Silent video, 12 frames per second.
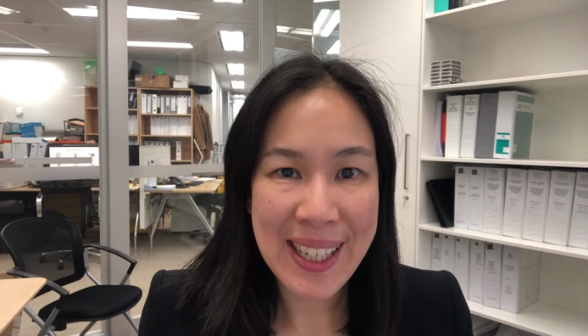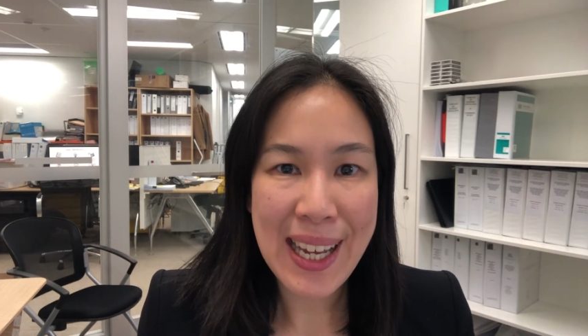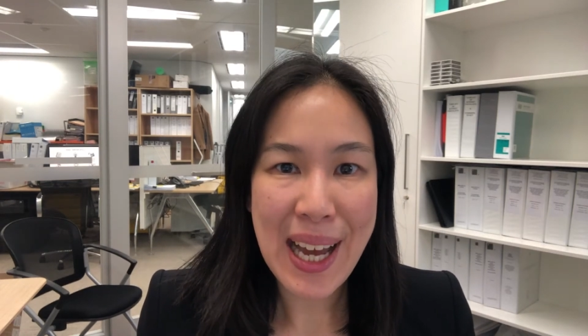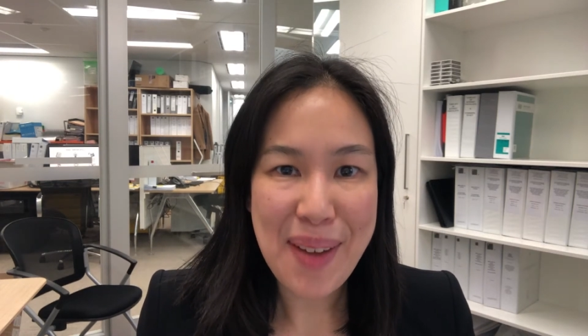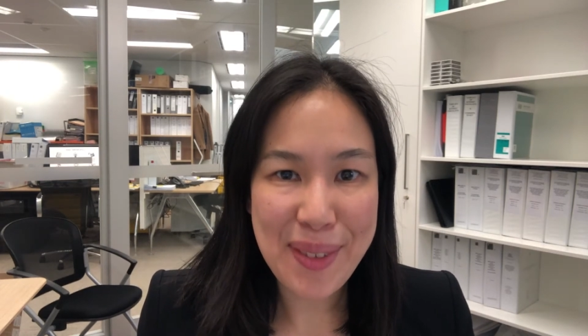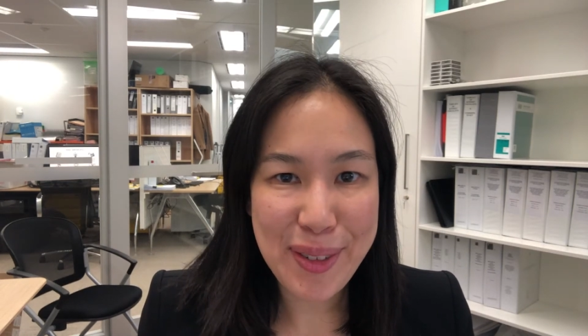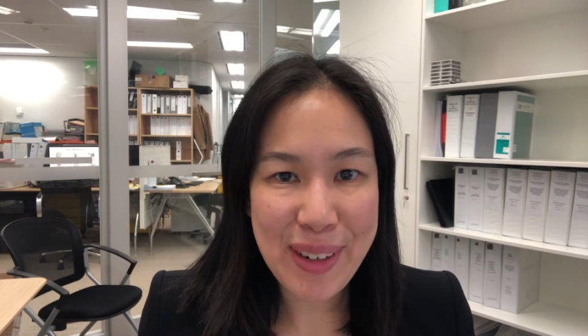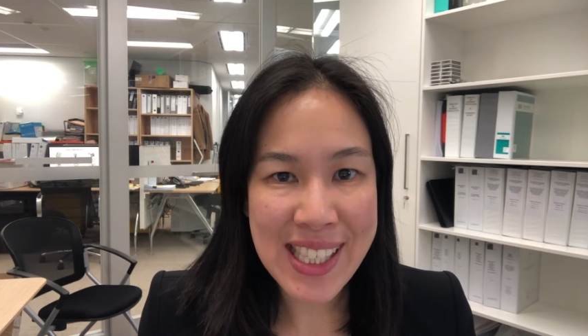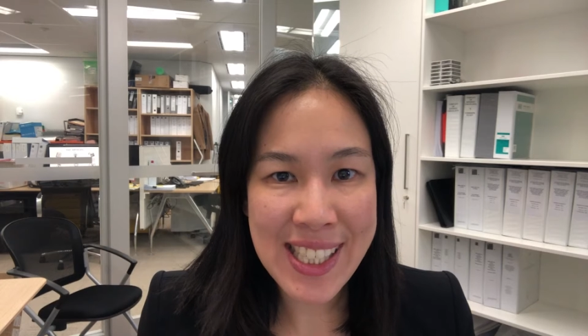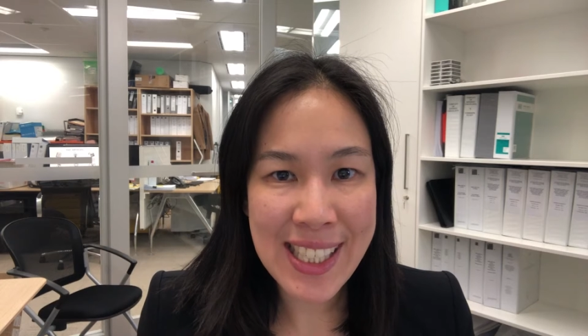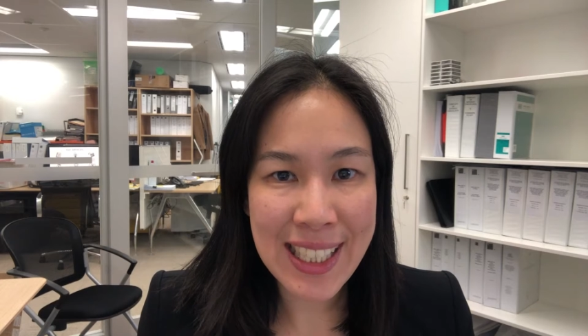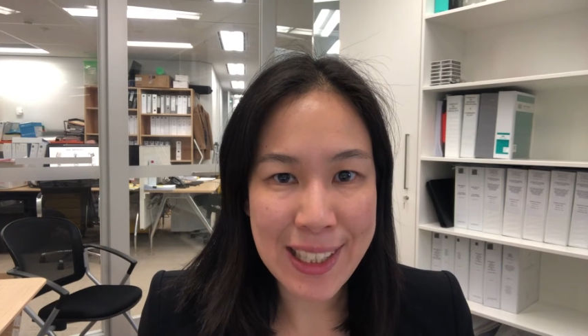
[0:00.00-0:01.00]
I'm a
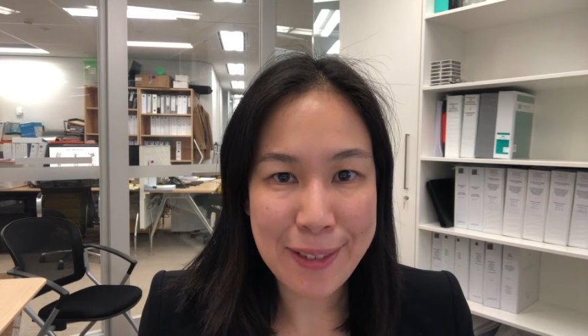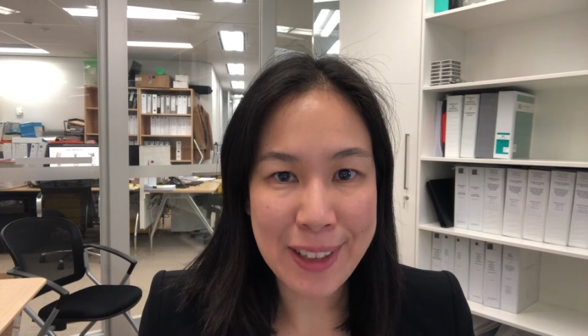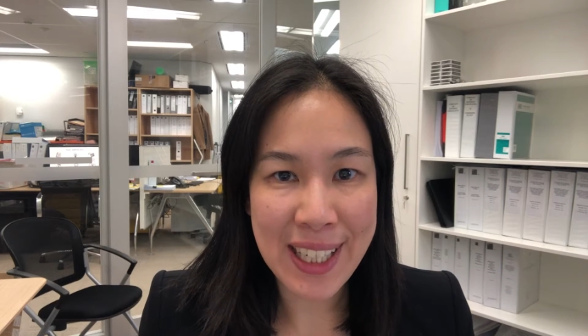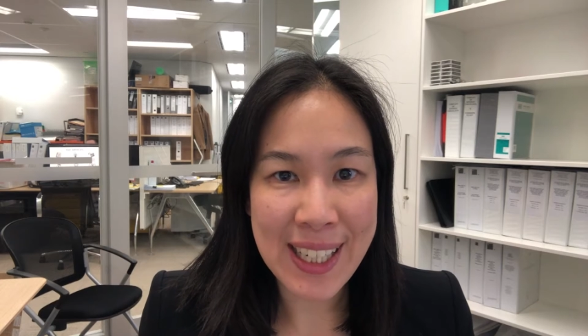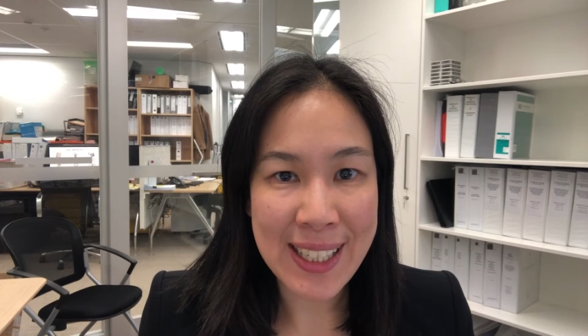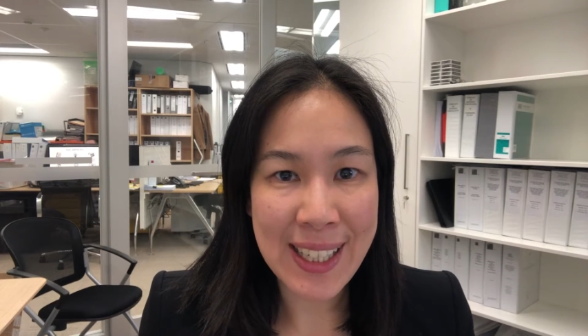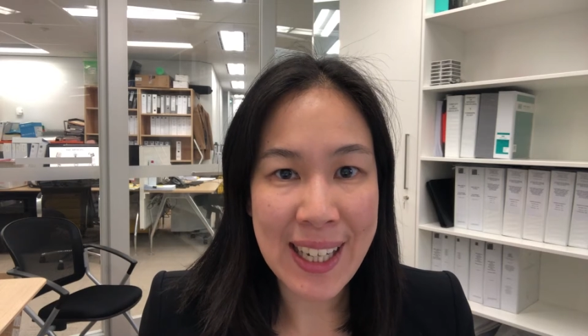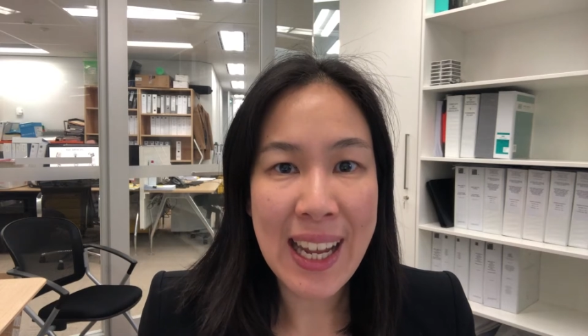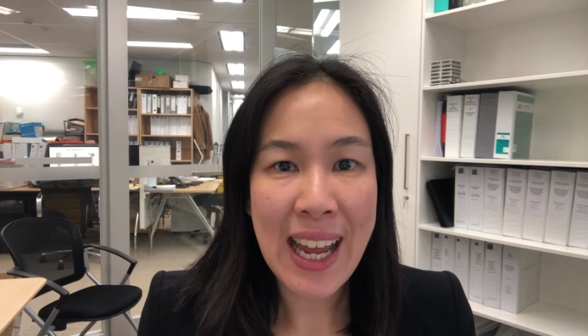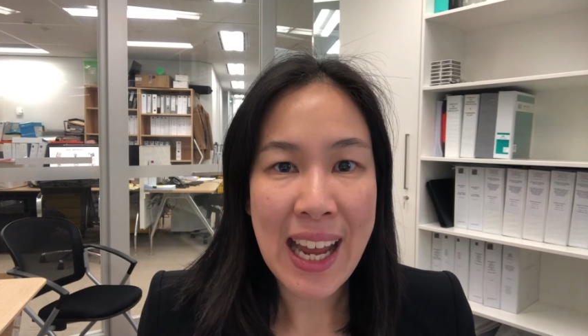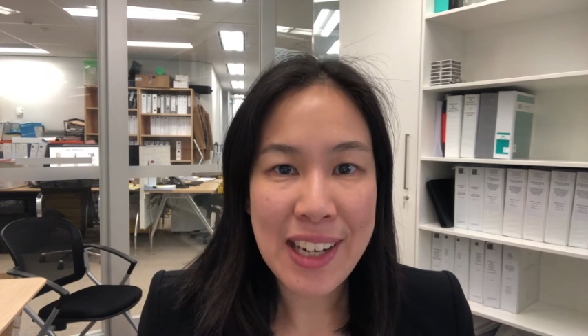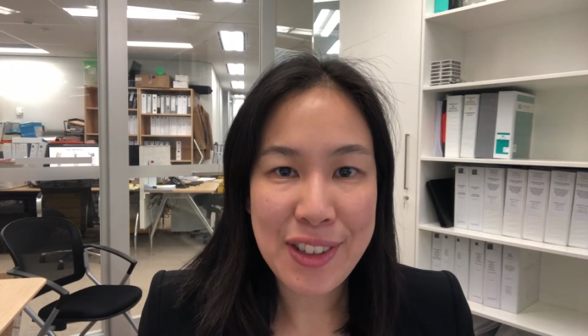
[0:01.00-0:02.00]
registered liquidator
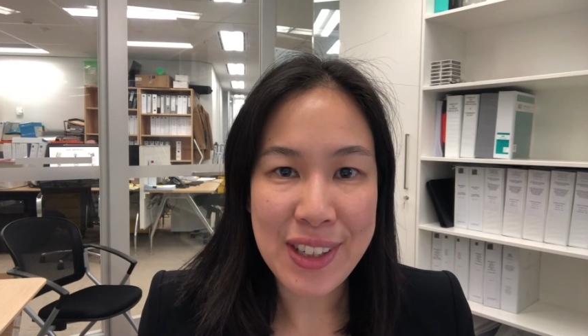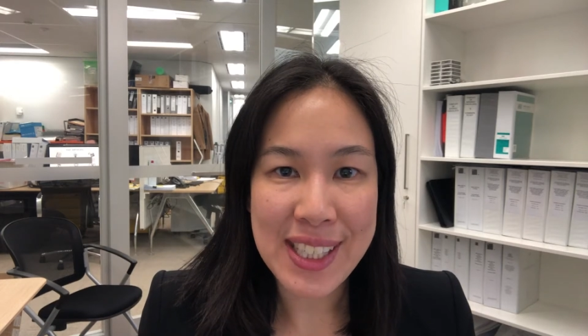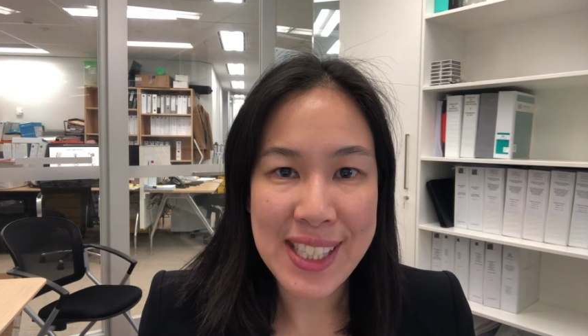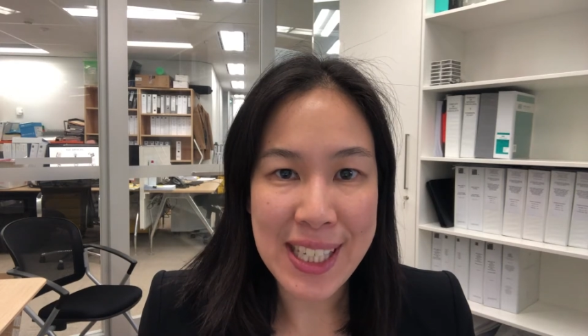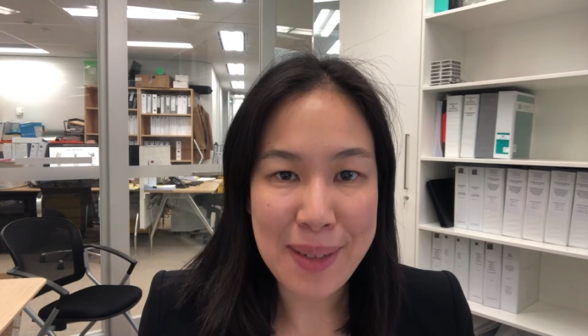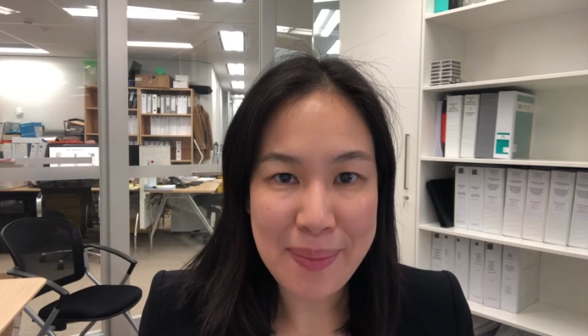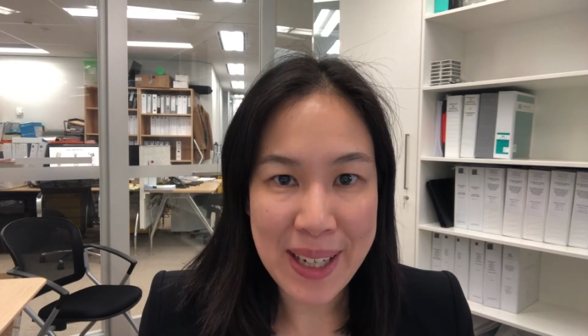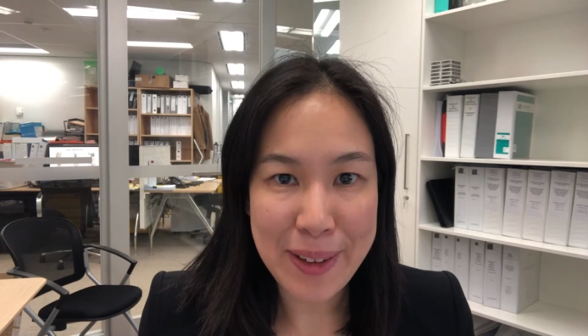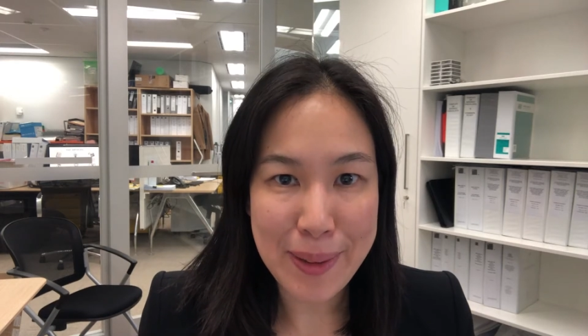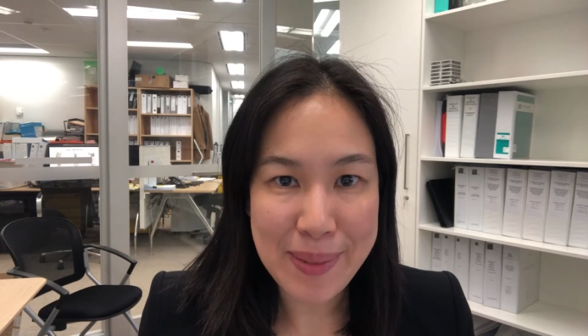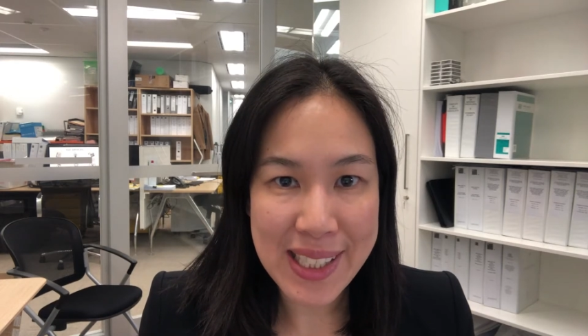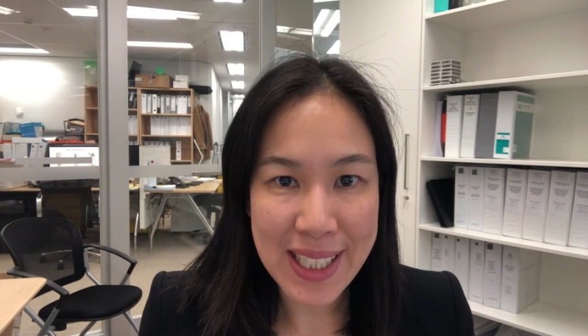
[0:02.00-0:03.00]
and trustee in
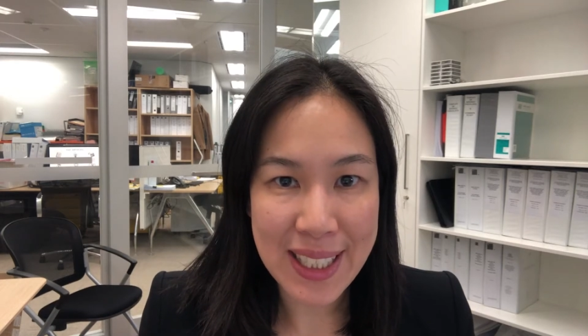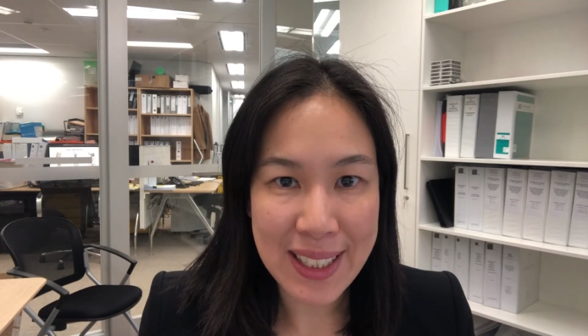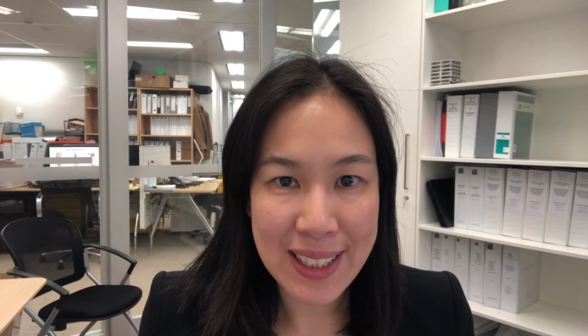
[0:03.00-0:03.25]
bankruptcy.